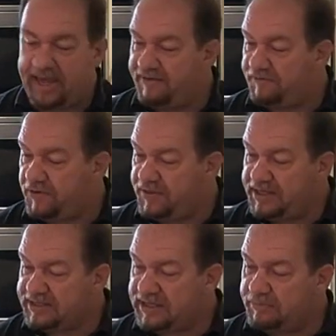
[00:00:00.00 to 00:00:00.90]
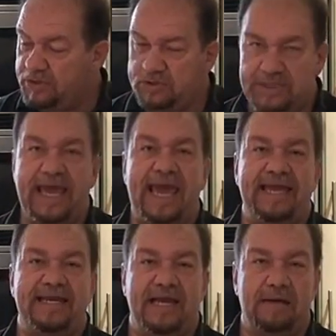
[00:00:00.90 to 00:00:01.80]
And for this, I'm using
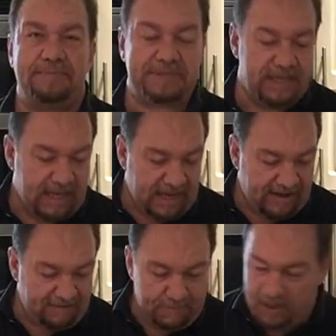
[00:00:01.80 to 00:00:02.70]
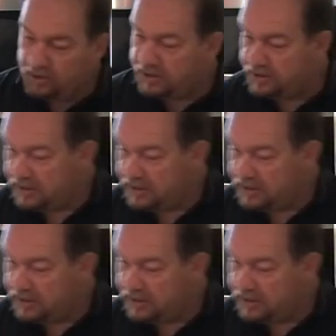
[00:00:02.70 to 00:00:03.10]
eight cups of milk.